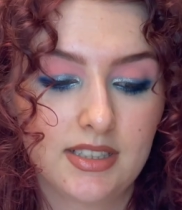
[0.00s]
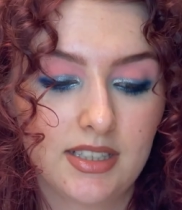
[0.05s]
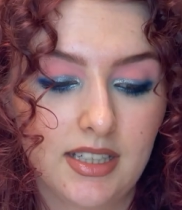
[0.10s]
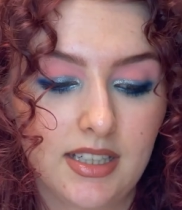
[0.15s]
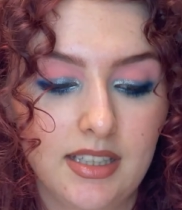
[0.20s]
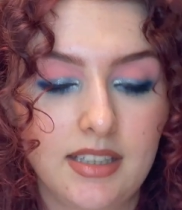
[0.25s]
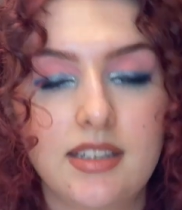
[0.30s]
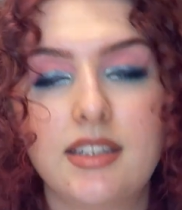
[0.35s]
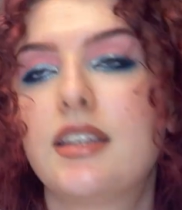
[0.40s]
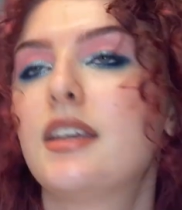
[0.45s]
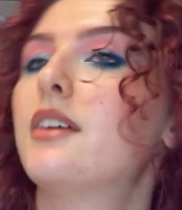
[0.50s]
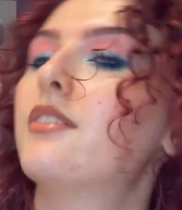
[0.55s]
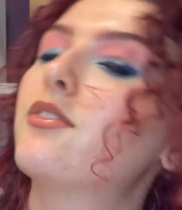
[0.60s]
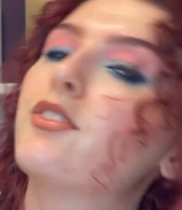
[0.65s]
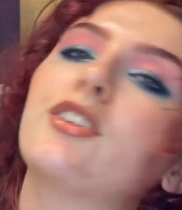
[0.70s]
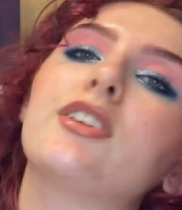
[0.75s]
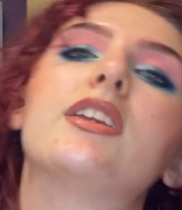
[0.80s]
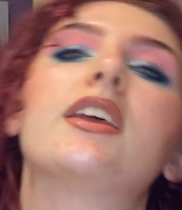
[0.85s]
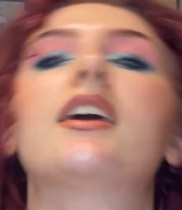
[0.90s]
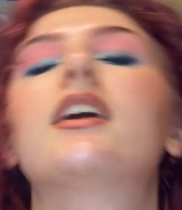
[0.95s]
like an
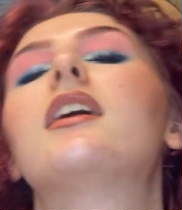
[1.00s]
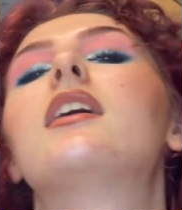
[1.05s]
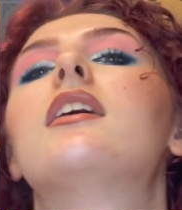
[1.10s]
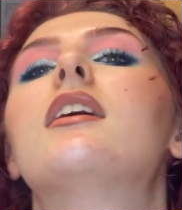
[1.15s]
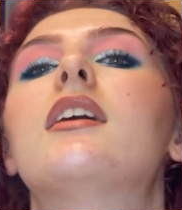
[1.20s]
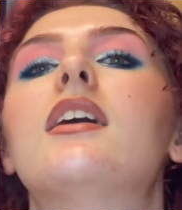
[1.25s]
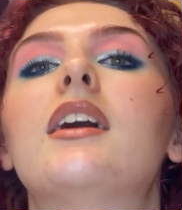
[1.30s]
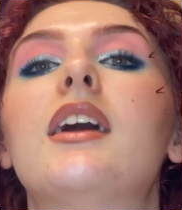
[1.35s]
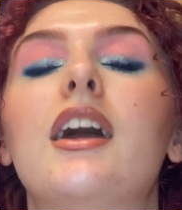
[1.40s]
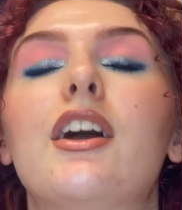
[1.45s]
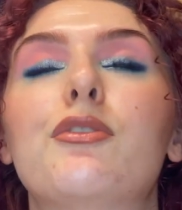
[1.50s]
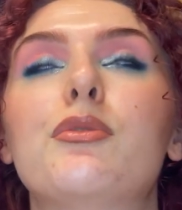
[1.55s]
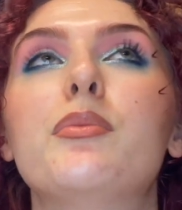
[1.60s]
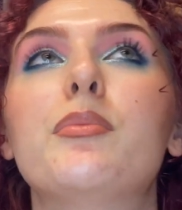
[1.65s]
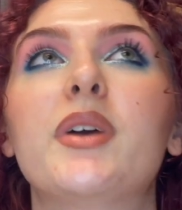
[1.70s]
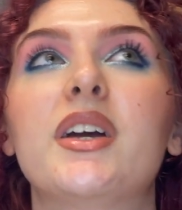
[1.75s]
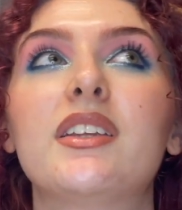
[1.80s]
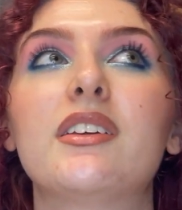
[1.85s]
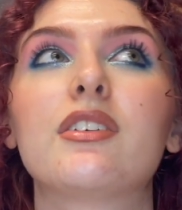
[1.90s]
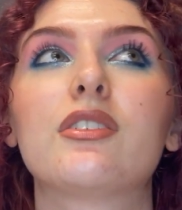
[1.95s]
everyday. I've been
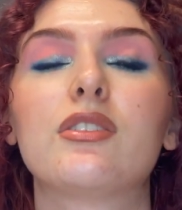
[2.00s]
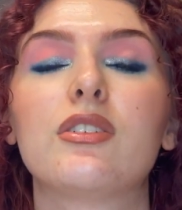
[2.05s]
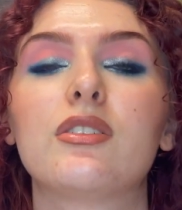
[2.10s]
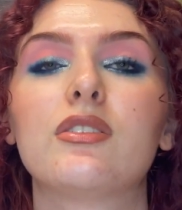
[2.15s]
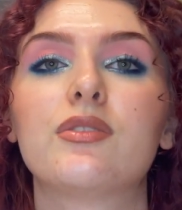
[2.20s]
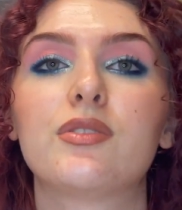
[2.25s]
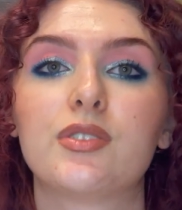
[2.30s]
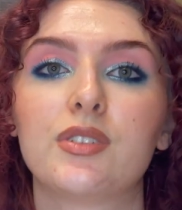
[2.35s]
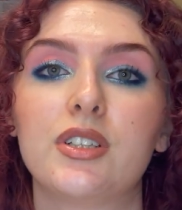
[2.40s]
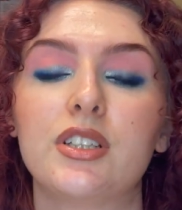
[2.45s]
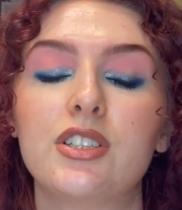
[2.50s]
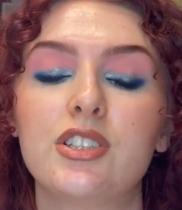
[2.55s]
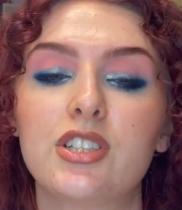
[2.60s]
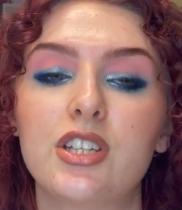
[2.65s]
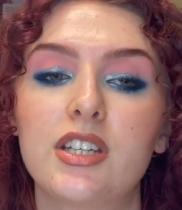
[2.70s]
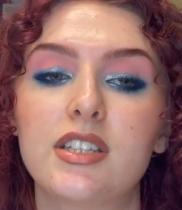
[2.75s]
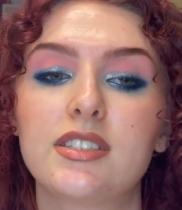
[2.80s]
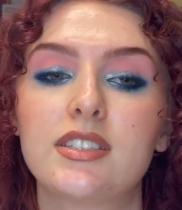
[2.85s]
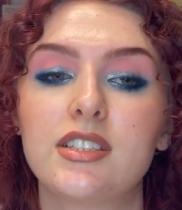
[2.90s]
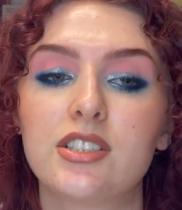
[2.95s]
panning a lot of green
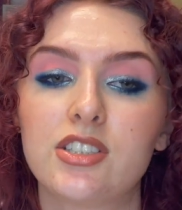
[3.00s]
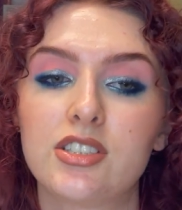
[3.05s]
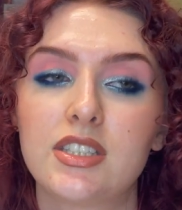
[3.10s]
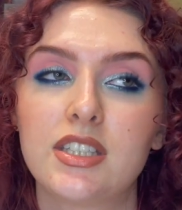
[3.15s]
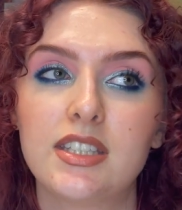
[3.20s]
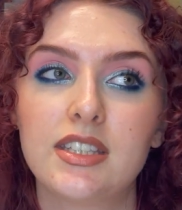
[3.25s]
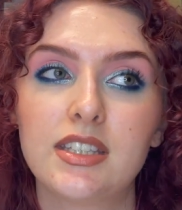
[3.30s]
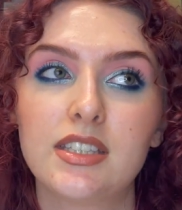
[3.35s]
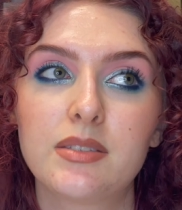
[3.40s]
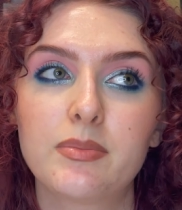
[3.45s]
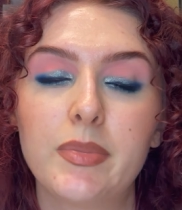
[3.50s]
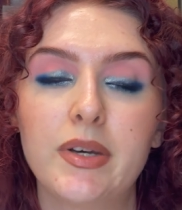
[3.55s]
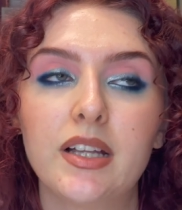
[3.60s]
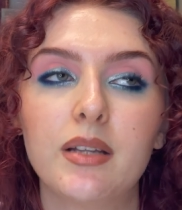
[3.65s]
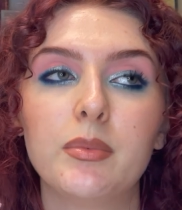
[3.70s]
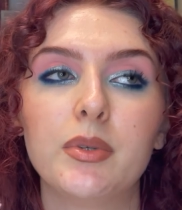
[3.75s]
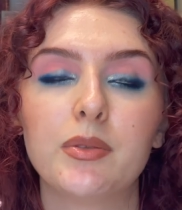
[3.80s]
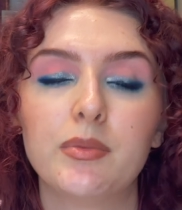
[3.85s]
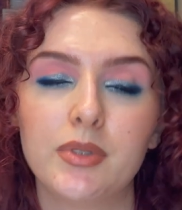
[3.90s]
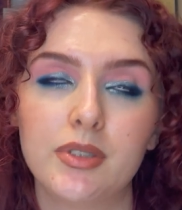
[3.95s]
shades, not just in this palette,
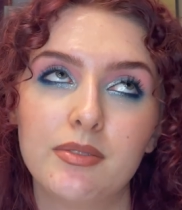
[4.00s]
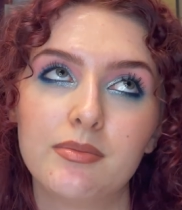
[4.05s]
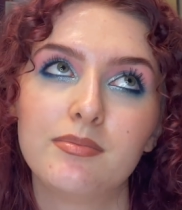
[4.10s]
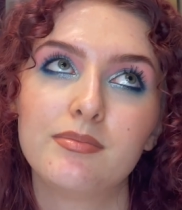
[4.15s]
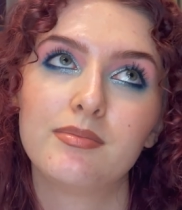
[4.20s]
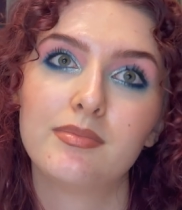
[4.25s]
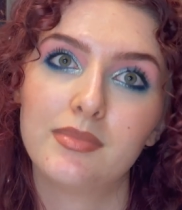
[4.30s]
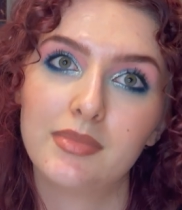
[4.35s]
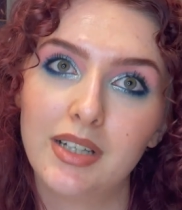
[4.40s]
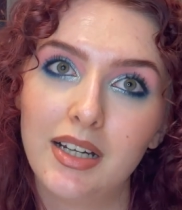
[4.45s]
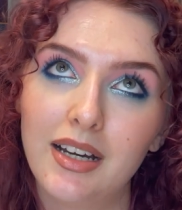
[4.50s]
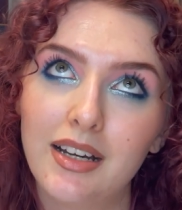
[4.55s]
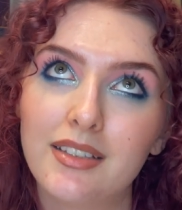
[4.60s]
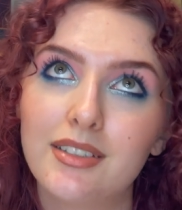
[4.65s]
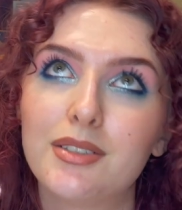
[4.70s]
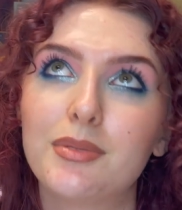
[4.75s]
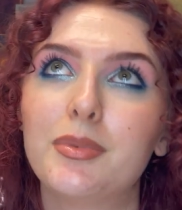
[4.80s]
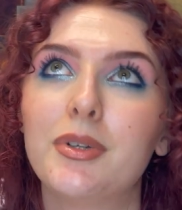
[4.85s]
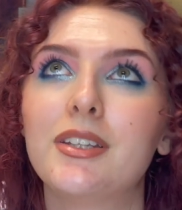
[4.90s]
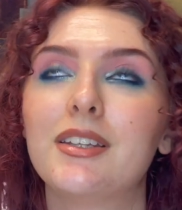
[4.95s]
but with
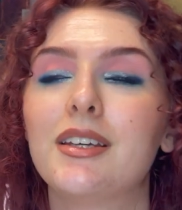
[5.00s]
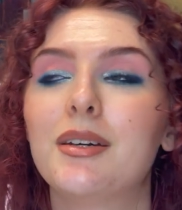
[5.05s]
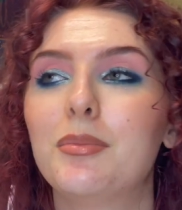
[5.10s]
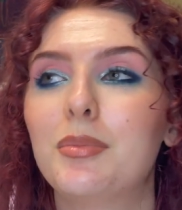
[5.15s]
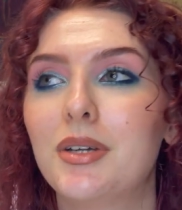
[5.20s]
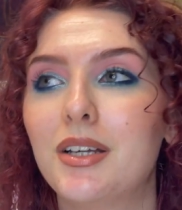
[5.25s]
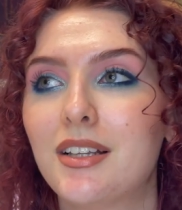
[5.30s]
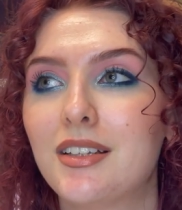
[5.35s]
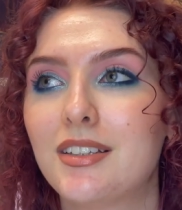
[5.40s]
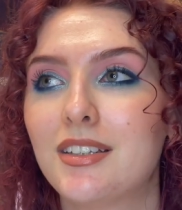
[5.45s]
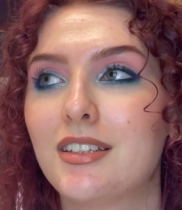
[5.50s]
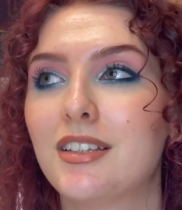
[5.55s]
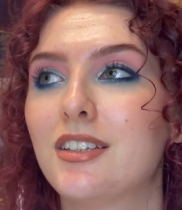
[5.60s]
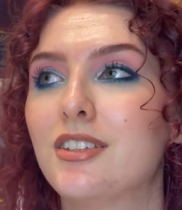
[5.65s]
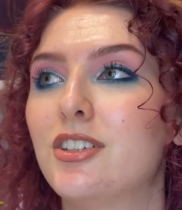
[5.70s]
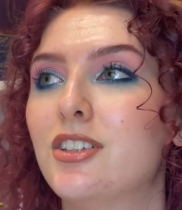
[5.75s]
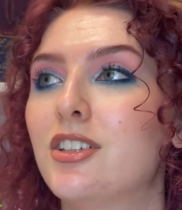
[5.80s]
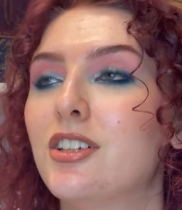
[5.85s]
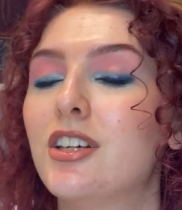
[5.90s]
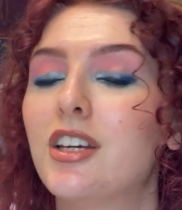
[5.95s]
other Panda palette and
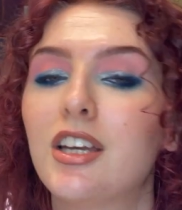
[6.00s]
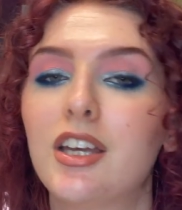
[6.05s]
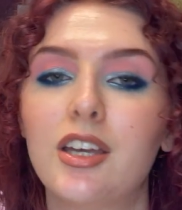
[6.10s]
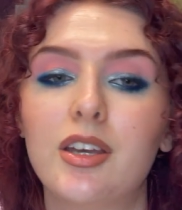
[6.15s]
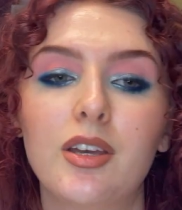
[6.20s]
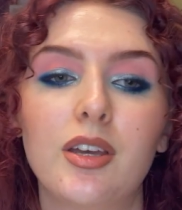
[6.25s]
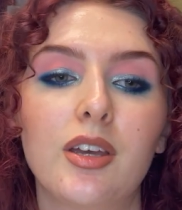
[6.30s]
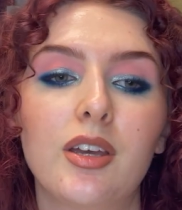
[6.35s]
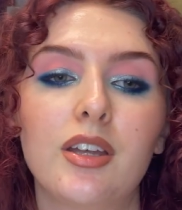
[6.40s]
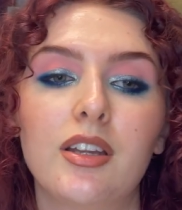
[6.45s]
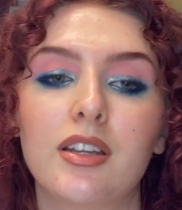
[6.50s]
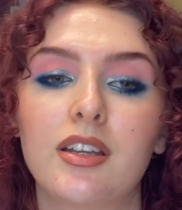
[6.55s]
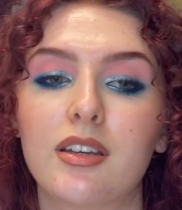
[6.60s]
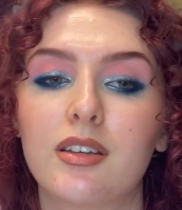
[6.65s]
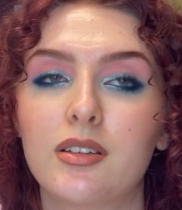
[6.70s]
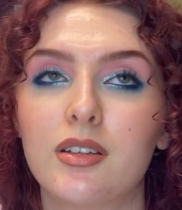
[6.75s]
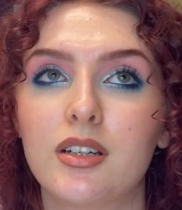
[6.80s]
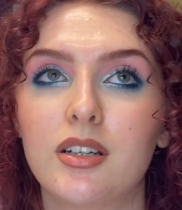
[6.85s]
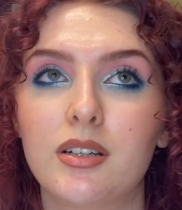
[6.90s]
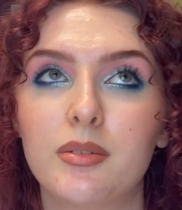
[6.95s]
other
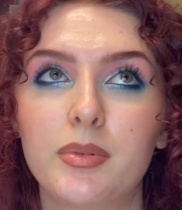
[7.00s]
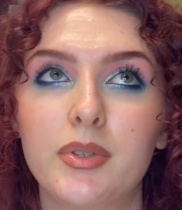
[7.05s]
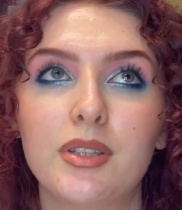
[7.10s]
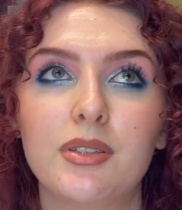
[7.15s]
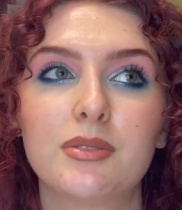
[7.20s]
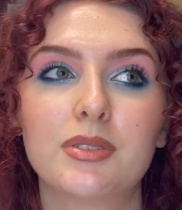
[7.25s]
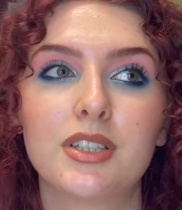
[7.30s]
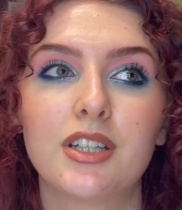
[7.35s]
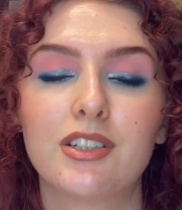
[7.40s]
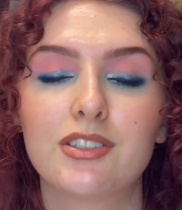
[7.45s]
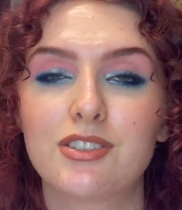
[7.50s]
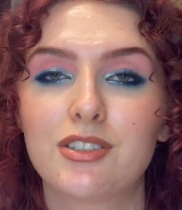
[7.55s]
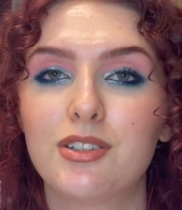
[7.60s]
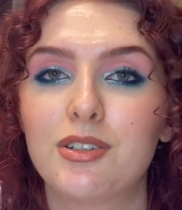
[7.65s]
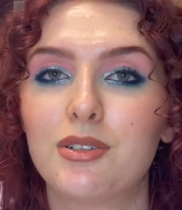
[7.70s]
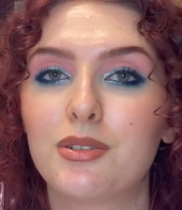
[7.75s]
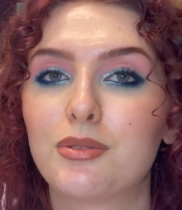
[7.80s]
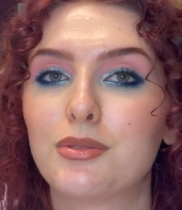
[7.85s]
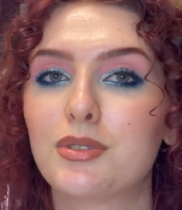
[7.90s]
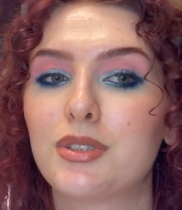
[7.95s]
like Pendos
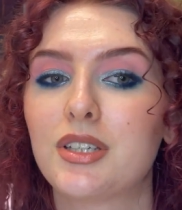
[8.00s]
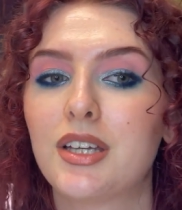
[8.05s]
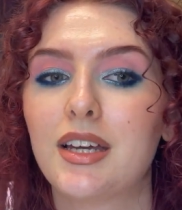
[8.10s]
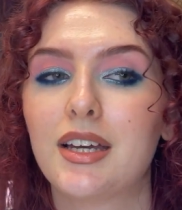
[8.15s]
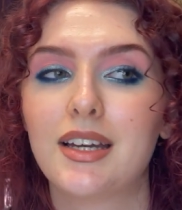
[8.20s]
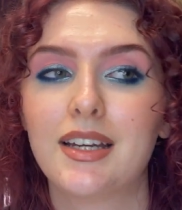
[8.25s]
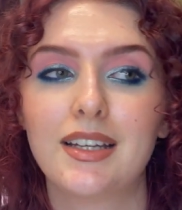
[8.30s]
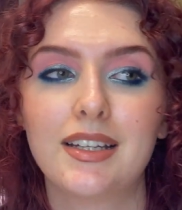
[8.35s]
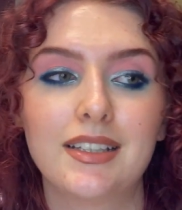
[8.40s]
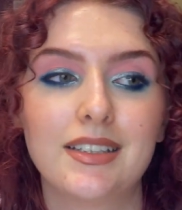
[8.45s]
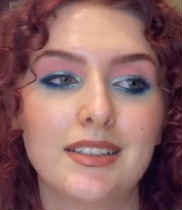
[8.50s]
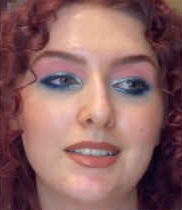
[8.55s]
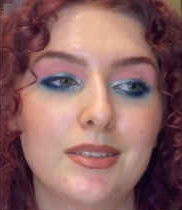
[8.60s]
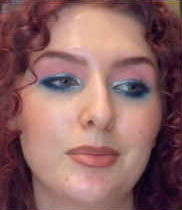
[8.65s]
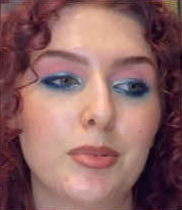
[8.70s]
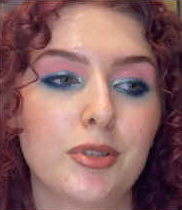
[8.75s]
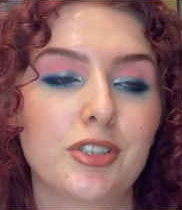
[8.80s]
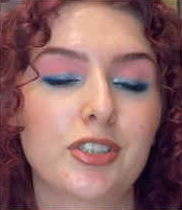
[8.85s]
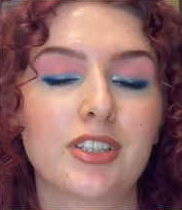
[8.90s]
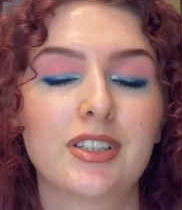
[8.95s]
eyeshadows and
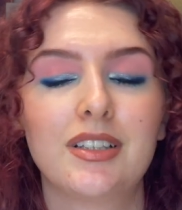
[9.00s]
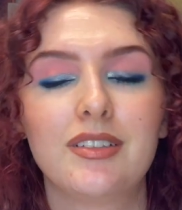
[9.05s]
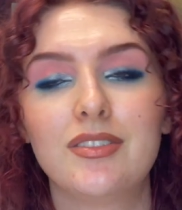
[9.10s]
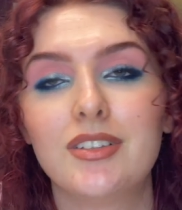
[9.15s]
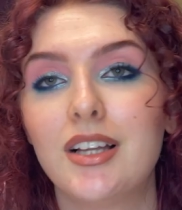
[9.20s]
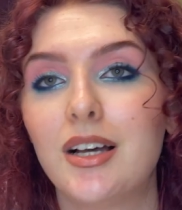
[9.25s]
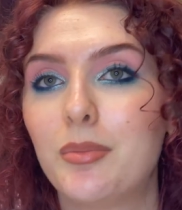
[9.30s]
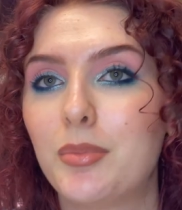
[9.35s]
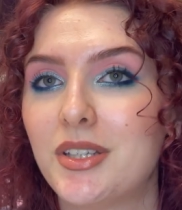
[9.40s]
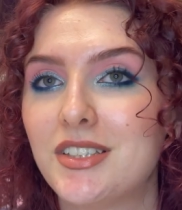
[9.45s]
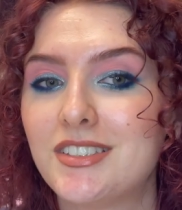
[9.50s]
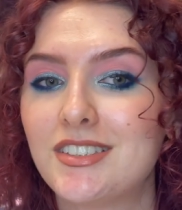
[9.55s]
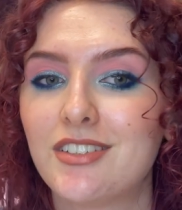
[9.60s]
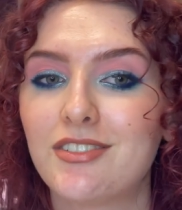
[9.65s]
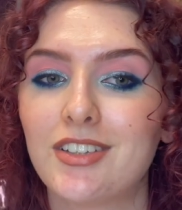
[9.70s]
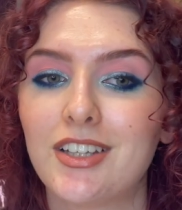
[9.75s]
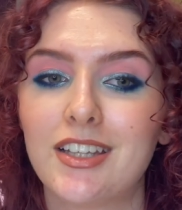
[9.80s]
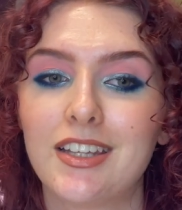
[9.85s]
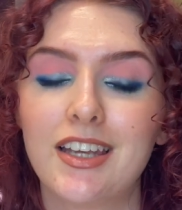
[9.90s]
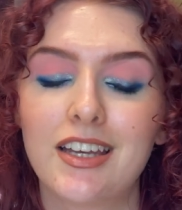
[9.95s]
Project Level Up and
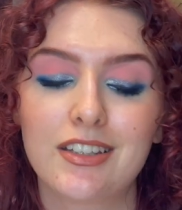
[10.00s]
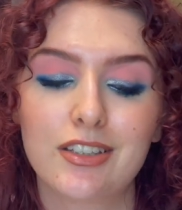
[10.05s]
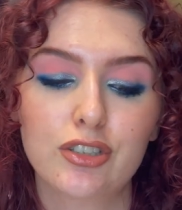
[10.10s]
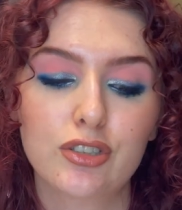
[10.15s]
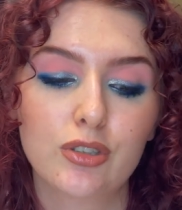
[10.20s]
stuff like that.